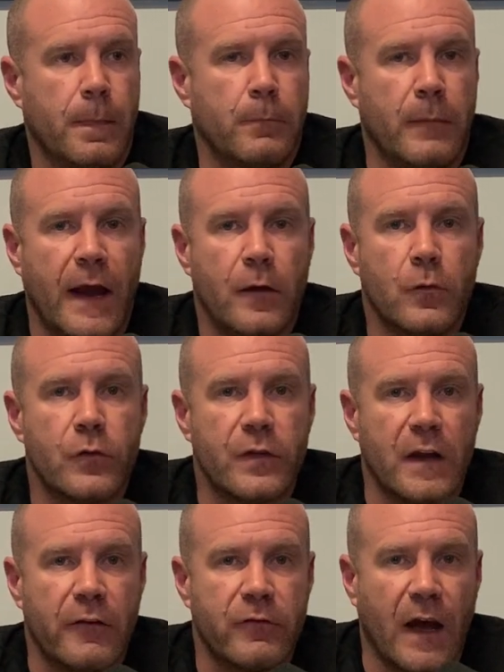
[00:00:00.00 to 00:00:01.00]
manuals
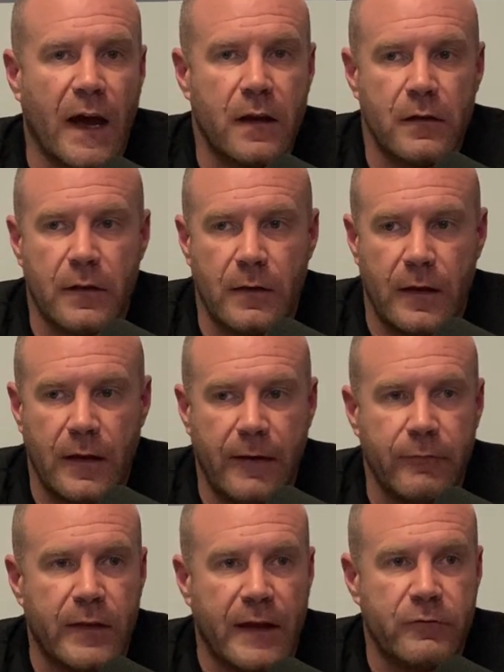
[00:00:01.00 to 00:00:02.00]
that I've gotten
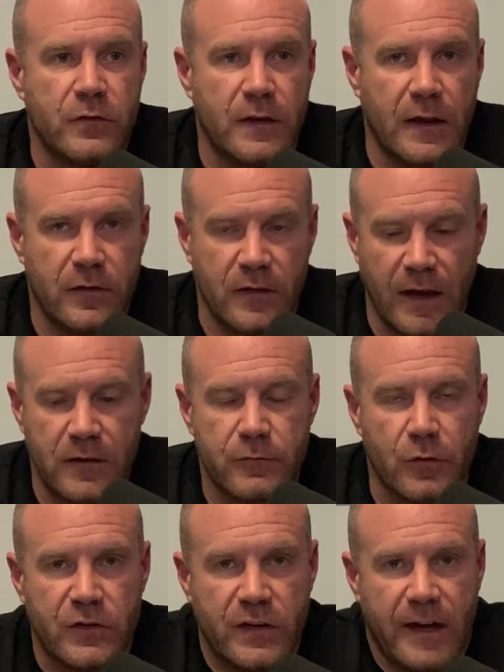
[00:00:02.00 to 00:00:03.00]
that these kids have
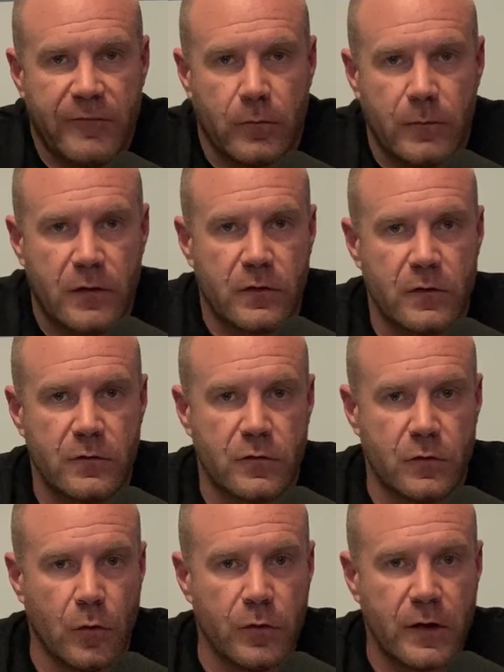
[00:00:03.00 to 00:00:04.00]
received from these
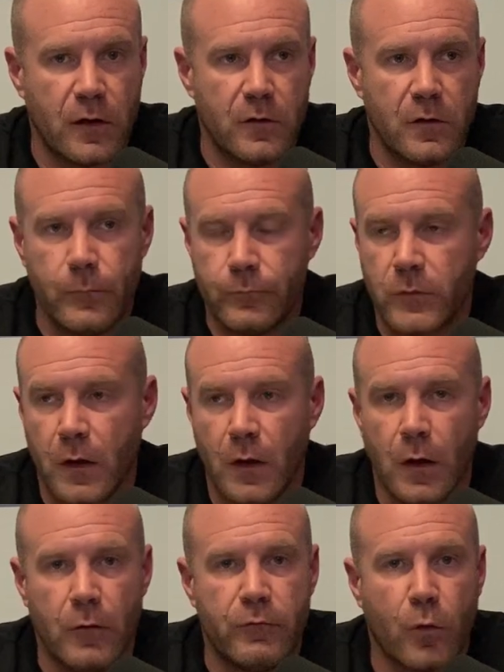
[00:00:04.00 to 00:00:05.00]
schools I go to,
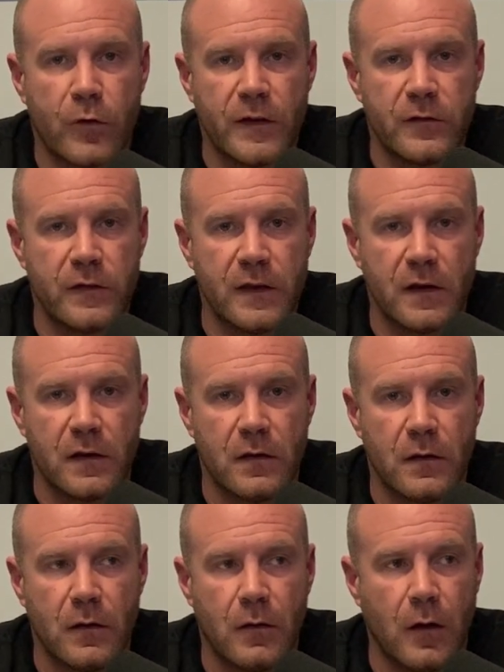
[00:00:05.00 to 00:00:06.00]
4 sets of 10.
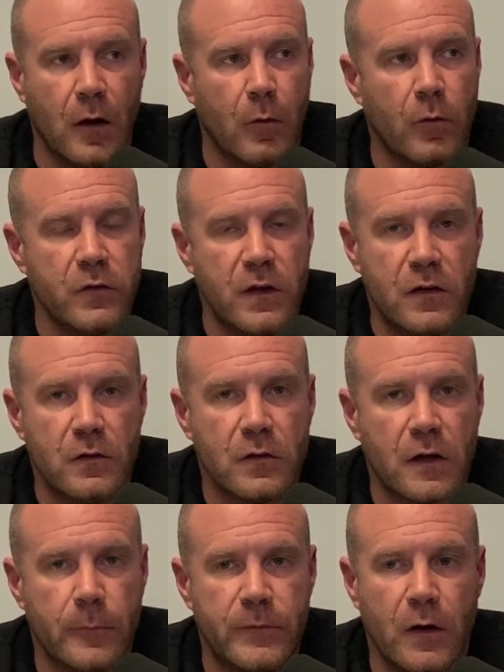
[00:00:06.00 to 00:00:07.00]
Well, shit, you
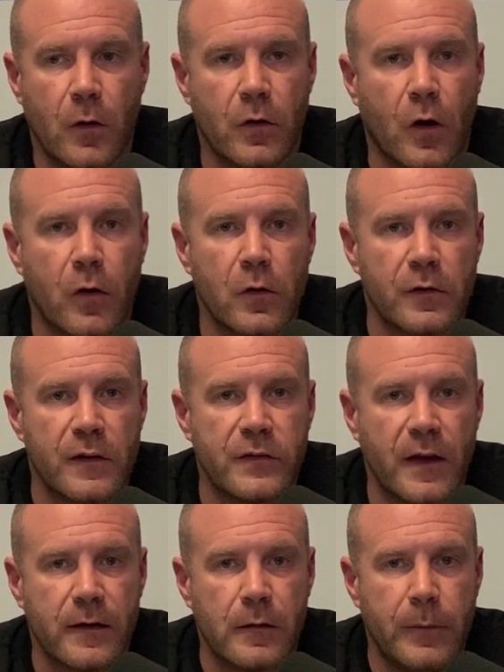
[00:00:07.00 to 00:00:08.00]
look up the old Arnold
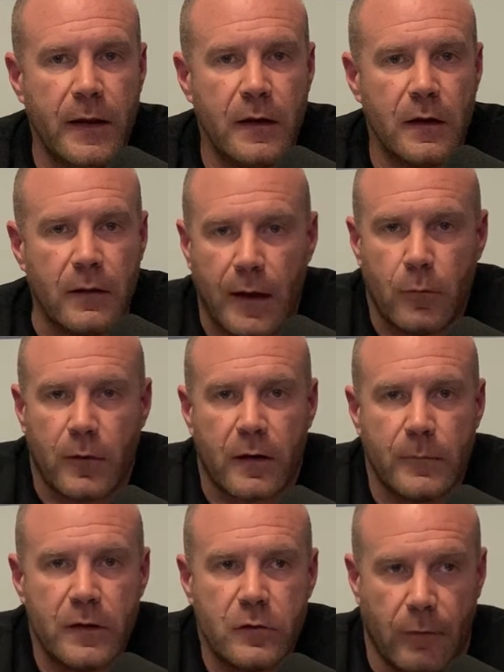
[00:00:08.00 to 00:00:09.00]
Encyclopedia, it
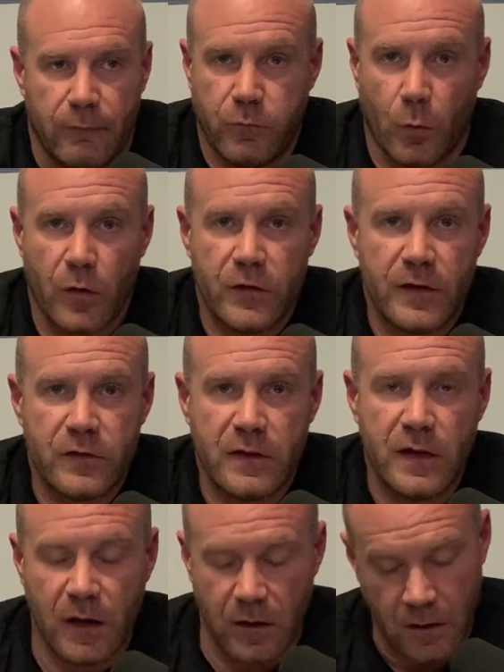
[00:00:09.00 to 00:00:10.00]
recommends 4 sets of
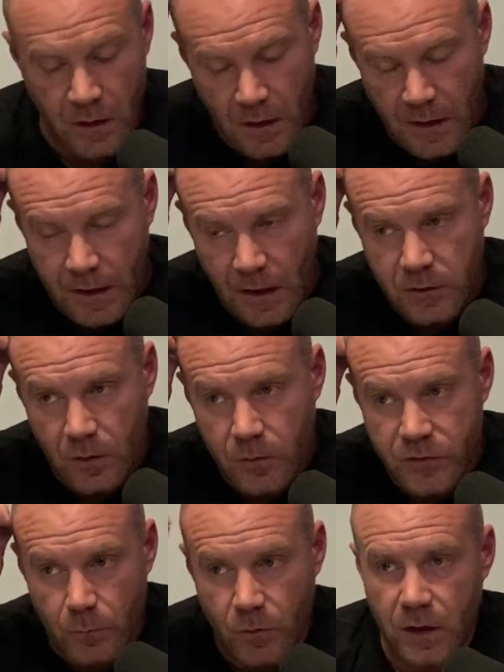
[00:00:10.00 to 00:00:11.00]
10. And I
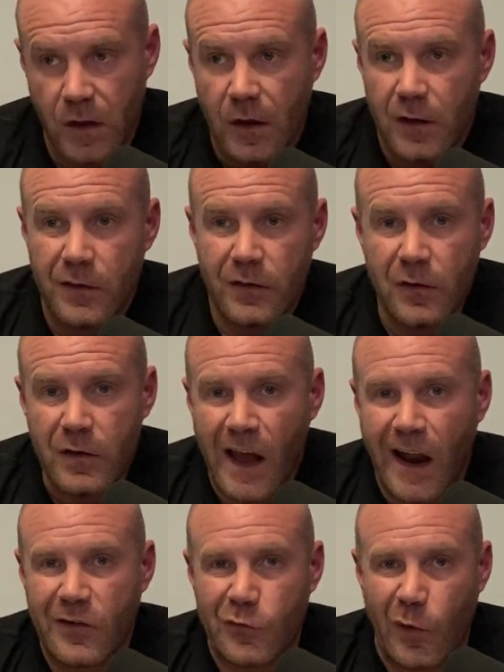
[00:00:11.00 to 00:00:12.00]
told someone, they're
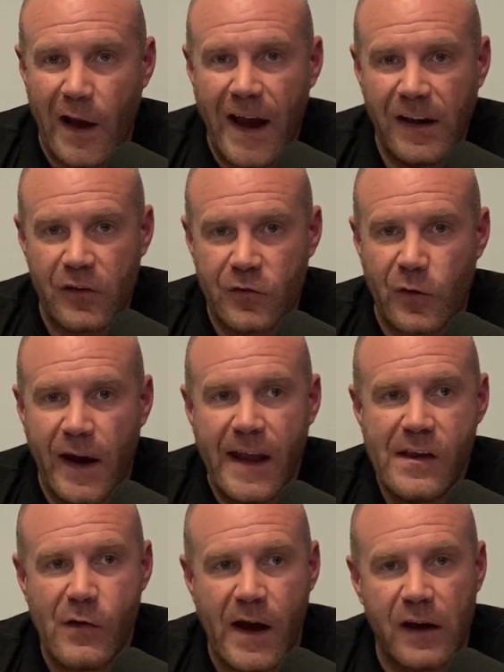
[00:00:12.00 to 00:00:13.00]
not trying to
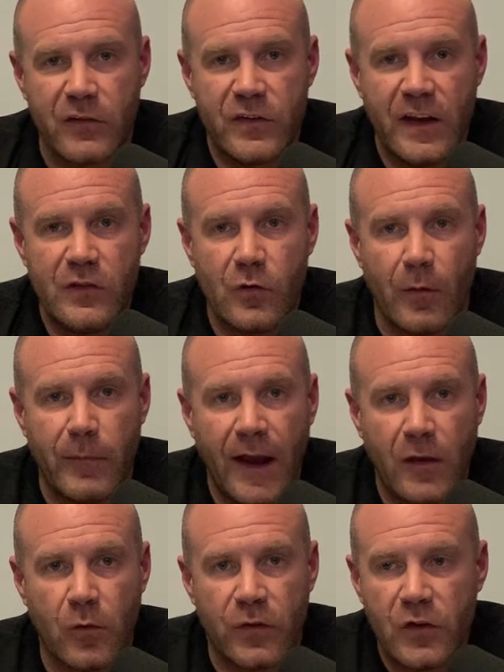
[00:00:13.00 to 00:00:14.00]
train you out of sending you a
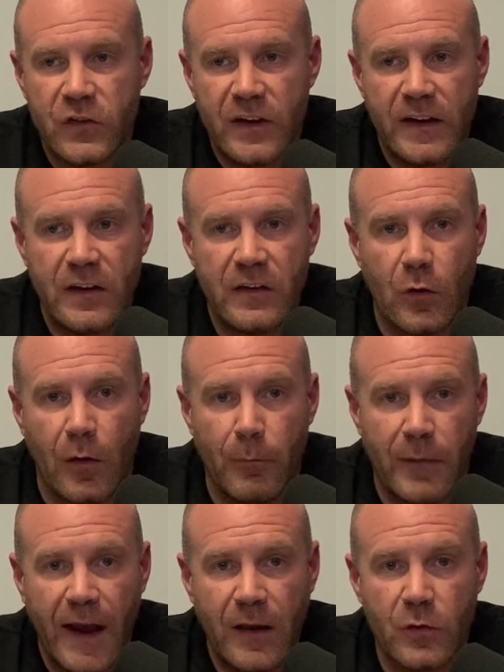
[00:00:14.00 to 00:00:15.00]
manual. They're sending you a
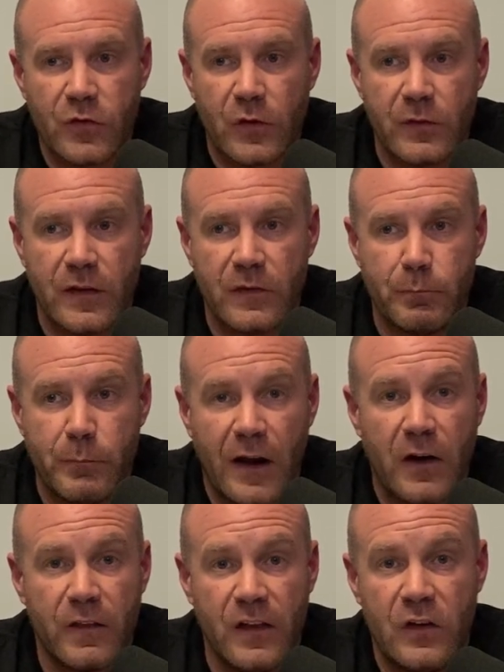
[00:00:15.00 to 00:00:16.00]
manual so that it's
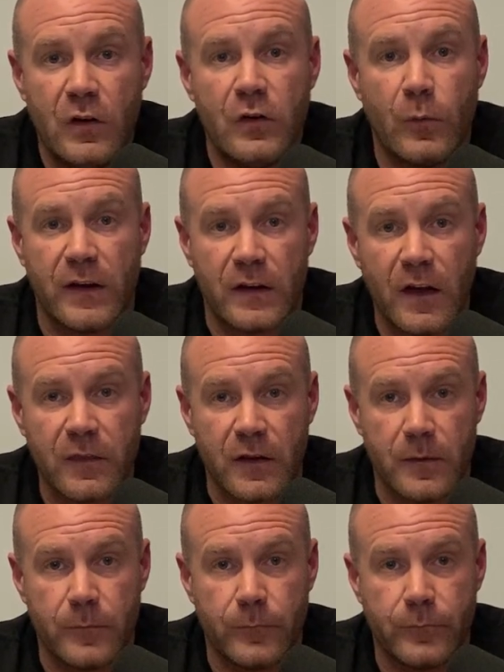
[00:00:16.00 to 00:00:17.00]
better than you doing nothing.